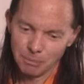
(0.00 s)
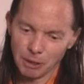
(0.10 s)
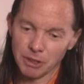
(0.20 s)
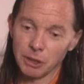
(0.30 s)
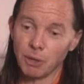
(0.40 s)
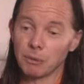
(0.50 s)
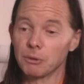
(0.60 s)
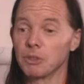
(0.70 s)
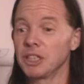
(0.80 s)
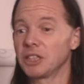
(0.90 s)
But really, what we're
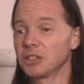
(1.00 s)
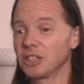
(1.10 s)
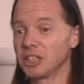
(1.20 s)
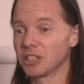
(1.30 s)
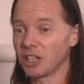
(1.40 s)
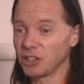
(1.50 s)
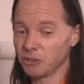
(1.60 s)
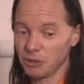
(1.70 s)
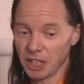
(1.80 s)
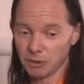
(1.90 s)
really interested in is all the
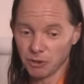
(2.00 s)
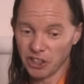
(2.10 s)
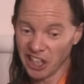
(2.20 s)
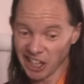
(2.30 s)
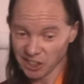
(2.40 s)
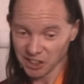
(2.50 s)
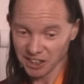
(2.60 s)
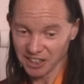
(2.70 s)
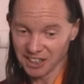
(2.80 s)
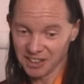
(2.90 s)
different names for nature.